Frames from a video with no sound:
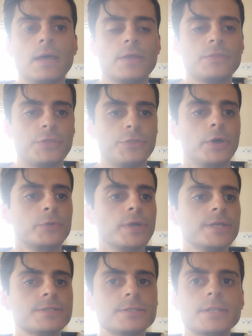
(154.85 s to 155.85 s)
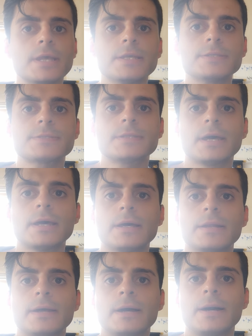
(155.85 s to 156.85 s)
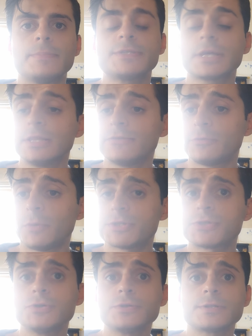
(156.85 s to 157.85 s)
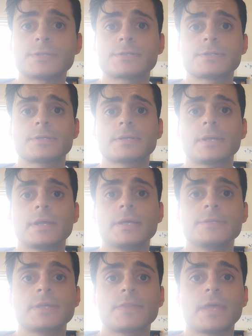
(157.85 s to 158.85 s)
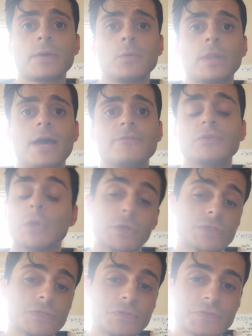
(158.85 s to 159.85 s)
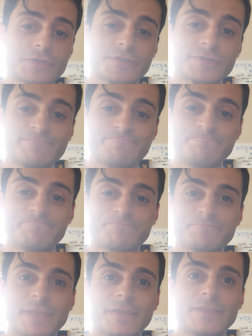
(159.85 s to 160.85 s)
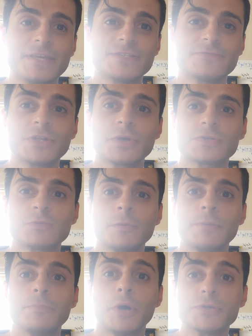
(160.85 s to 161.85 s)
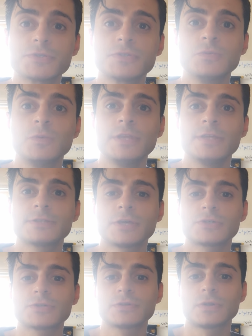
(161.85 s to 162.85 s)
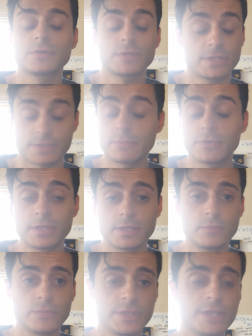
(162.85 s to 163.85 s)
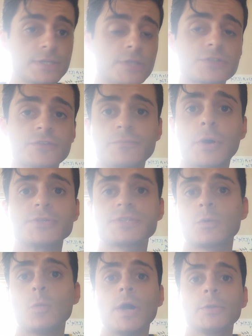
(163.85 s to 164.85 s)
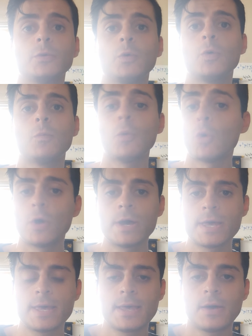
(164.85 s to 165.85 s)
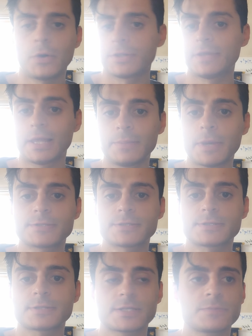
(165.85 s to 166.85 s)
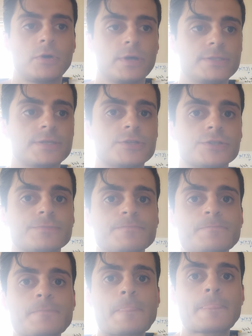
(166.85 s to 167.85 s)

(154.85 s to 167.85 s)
The third reason is that, particularly for my students, is that they will have no excuses. These videos will be posted with the intention of posting one or more on a daily basis. That's my intention.